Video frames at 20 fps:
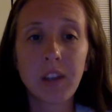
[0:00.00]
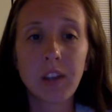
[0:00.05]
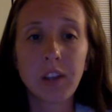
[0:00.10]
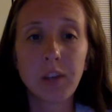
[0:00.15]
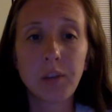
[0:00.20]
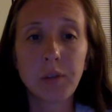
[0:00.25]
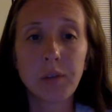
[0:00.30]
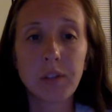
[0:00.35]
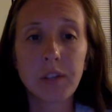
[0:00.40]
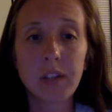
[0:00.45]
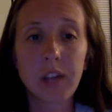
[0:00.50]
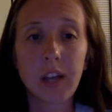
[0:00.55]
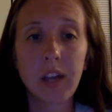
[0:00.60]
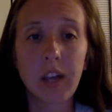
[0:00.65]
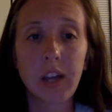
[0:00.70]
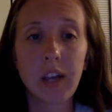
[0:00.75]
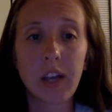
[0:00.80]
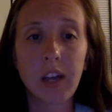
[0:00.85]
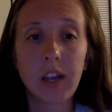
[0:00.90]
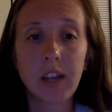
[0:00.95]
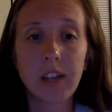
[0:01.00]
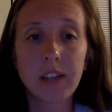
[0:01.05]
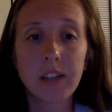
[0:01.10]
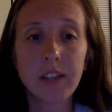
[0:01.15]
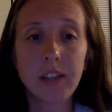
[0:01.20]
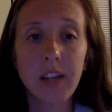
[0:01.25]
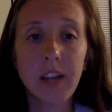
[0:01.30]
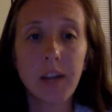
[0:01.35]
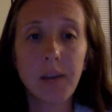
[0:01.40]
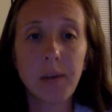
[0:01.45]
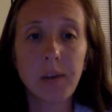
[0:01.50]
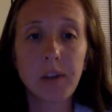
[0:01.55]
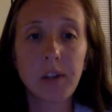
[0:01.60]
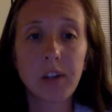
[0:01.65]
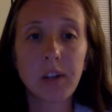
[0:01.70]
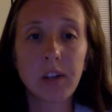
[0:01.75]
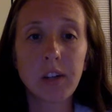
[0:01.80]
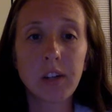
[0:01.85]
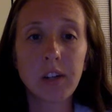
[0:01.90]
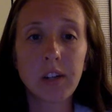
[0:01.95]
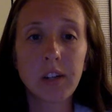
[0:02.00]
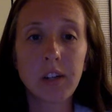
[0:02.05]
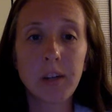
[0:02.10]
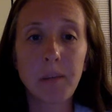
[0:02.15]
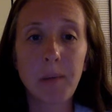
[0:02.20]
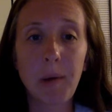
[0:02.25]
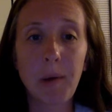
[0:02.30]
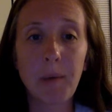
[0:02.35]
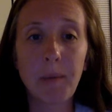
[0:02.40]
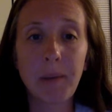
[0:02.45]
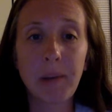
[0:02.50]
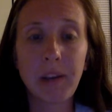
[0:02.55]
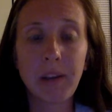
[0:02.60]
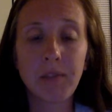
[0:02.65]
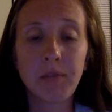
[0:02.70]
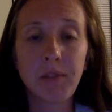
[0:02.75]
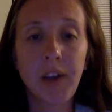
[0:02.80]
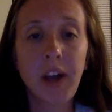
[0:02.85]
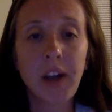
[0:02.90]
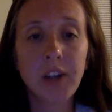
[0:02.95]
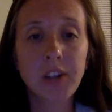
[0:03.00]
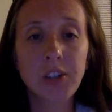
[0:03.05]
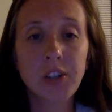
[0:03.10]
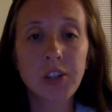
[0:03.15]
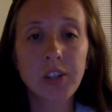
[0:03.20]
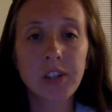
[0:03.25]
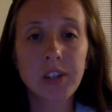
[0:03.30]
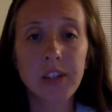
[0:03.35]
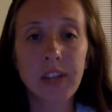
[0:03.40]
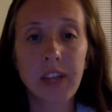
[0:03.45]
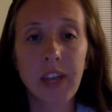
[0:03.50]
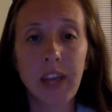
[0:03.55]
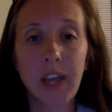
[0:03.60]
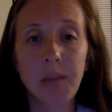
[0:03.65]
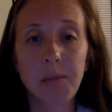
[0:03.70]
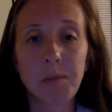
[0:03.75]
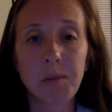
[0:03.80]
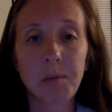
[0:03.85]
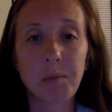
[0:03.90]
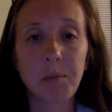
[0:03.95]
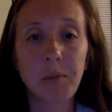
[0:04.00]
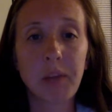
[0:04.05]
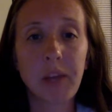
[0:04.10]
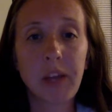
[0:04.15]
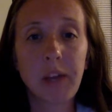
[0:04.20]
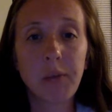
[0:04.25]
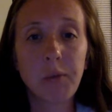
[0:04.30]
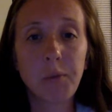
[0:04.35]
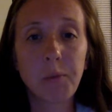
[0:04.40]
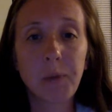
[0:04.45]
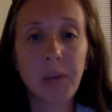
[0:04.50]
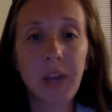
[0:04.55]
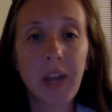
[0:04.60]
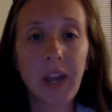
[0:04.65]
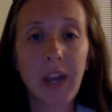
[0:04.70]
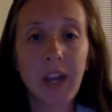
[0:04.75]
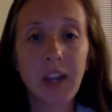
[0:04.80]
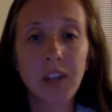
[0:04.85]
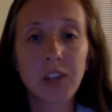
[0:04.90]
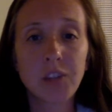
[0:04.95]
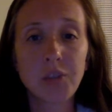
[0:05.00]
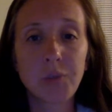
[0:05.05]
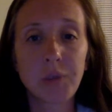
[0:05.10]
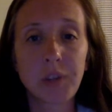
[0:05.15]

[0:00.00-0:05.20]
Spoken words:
you would say, today we learned about many factors that came into play when we age,